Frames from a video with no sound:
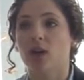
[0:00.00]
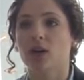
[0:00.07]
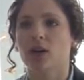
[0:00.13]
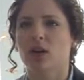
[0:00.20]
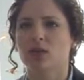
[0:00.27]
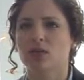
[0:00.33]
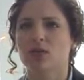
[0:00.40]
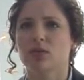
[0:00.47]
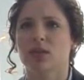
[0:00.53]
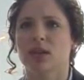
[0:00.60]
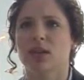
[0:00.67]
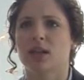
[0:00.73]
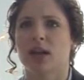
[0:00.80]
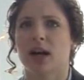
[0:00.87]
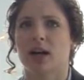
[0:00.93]
and also
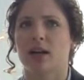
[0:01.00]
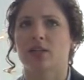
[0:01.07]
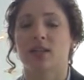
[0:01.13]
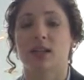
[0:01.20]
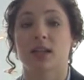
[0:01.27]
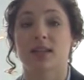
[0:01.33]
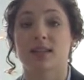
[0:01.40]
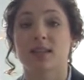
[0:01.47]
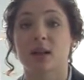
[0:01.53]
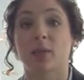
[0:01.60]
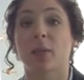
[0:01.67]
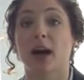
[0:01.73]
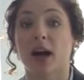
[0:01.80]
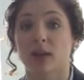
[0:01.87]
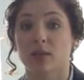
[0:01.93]
looking at kind of taking a step
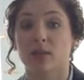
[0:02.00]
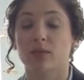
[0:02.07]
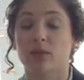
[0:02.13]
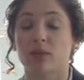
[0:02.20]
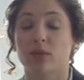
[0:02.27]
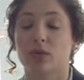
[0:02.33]
back from